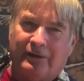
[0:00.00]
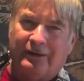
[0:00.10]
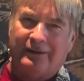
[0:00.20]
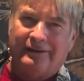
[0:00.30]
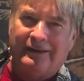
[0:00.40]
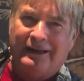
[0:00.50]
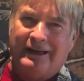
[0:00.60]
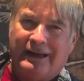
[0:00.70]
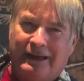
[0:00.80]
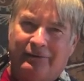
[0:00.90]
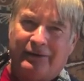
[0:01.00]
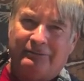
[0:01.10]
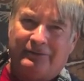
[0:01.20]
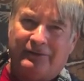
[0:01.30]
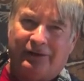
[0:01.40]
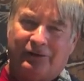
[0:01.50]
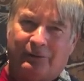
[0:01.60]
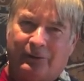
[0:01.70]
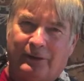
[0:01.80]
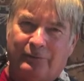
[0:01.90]
And it was a decent
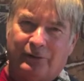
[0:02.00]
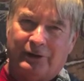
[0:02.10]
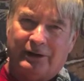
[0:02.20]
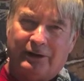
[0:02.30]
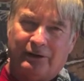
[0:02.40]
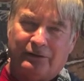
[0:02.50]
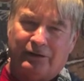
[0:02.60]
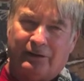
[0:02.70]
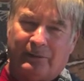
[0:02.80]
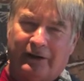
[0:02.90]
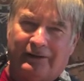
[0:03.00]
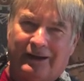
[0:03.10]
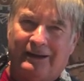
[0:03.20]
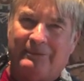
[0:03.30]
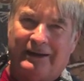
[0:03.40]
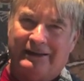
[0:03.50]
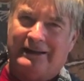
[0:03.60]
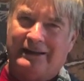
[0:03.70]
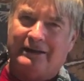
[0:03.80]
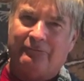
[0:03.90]
rum drink, drink some Mai Tai, but it
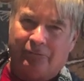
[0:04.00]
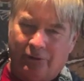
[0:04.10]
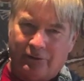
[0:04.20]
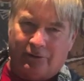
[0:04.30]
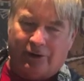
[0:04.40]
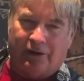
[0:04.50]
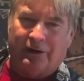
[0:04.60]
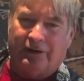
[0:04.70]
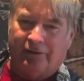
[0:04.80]
needed a floater on it.